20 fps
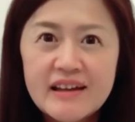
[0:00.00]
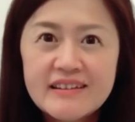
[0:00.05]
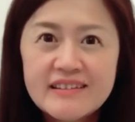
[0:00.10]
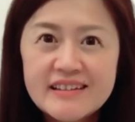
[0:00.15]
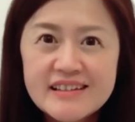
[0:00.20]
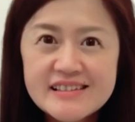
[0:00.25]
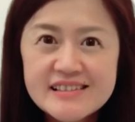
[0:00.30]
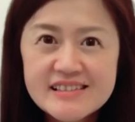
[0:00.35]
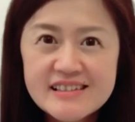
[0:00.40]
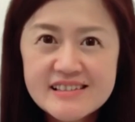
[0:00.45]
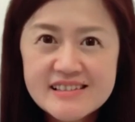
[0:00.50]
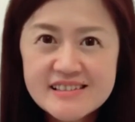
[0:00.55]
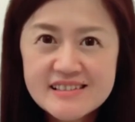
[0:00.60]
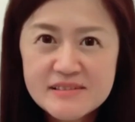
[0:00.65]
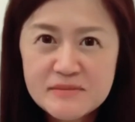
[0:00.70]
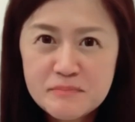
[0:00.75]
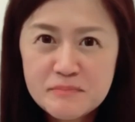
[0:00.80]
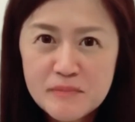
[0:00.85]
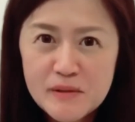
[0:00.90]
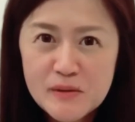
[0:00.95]
this is
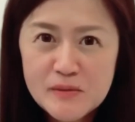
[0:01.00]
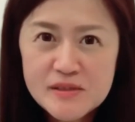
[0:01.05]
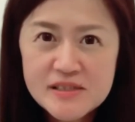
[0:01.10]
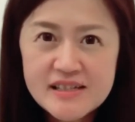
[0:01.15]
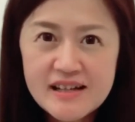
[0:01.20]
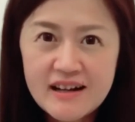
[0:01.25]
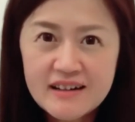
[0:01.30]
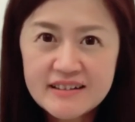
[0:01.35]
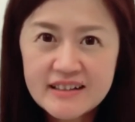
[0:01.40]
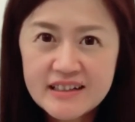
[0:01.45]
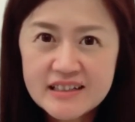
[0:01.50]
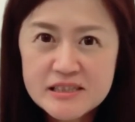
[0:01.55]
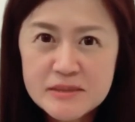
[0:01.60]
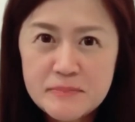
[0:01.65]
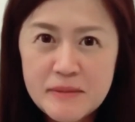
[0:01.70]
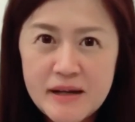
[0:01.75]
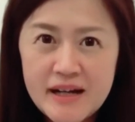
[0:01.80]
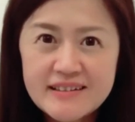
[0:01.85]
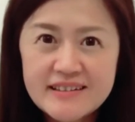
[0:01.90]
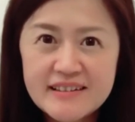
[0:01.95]
the most
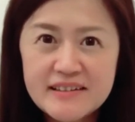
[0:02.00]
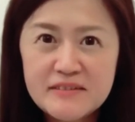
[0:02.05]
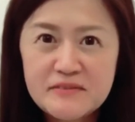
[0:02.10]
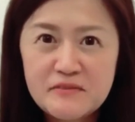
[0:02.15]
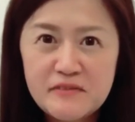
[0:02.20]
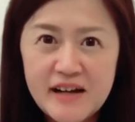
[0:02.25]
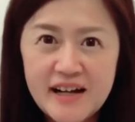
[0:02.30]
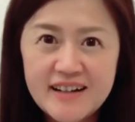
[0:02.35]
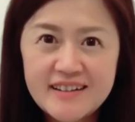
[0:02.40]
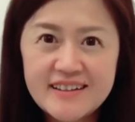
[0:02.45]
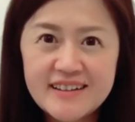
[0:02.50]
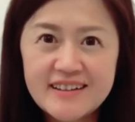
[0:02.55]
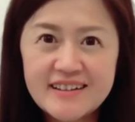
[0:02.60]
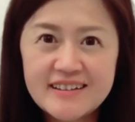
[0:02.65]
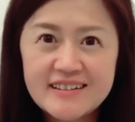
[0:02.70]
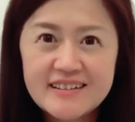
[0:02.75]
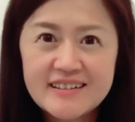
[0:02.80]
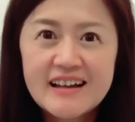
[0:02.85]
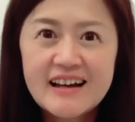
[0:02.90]
unexpected finding.